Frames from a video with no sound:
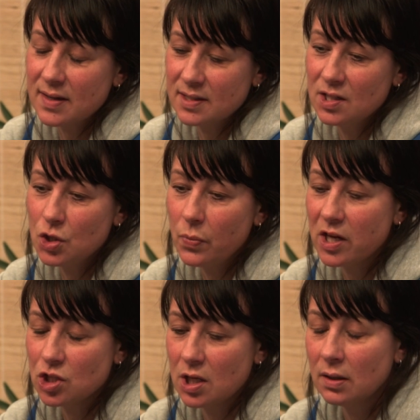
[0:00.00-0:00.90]

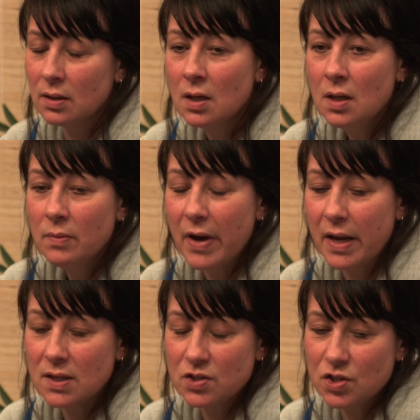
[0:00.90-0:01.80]
situation.
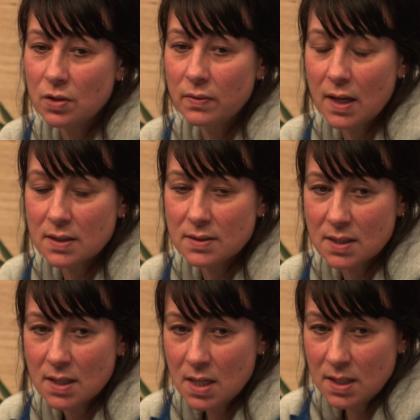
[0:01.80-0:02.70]
But as soon
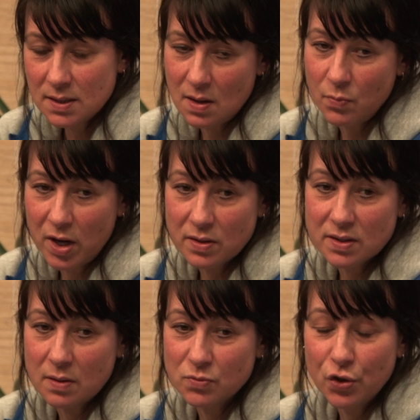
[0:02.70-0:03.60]
as someone
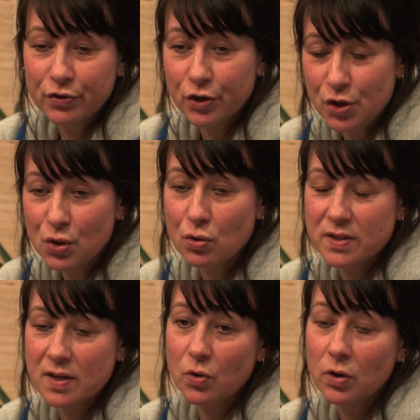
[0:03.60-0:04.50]
else comes over, you go
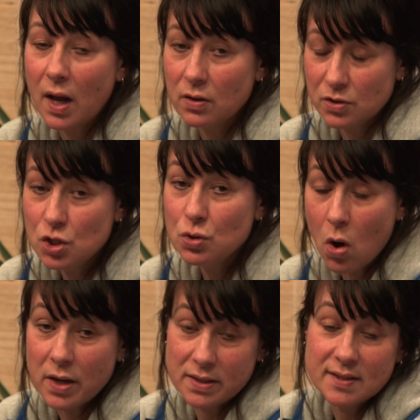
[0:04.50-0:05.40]
somewhere else, you
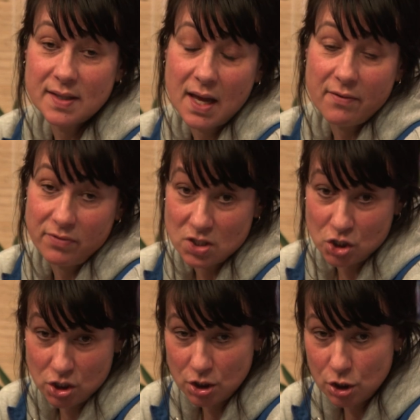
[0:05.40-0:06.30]
honestly
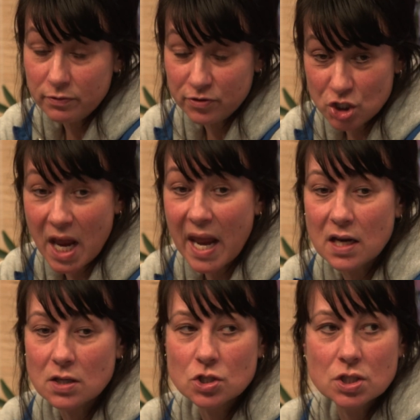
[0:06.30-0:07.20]
you've
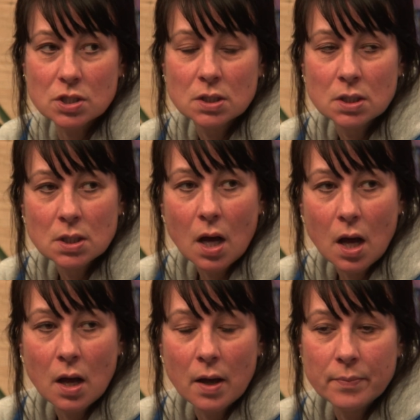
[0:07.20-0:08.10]
changed
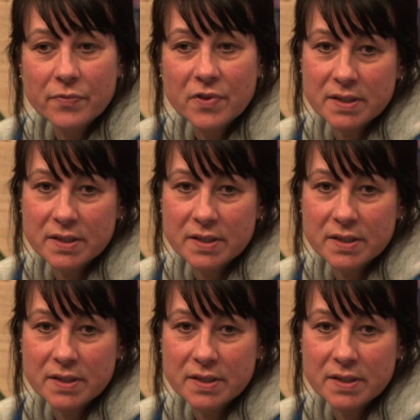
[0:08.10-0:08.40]
the